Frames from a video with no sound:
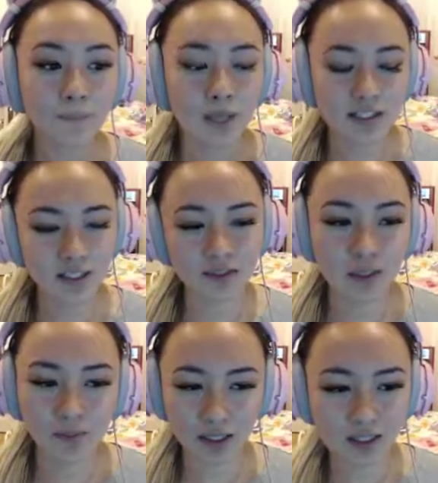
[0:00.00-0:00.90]
It's a great
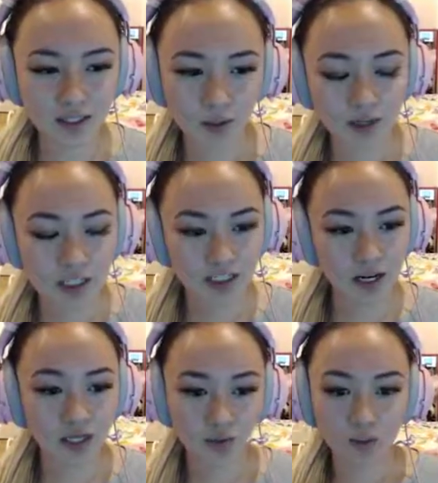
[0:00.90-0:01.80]
place to go
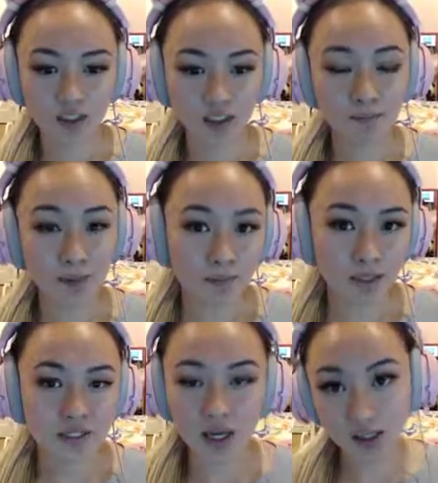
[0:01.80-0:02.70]
interact with club
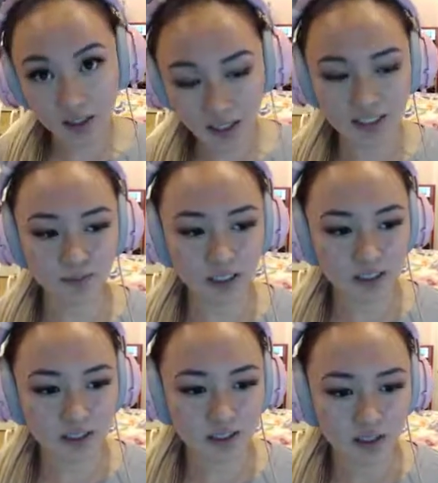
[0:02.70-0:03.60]
members and classmates.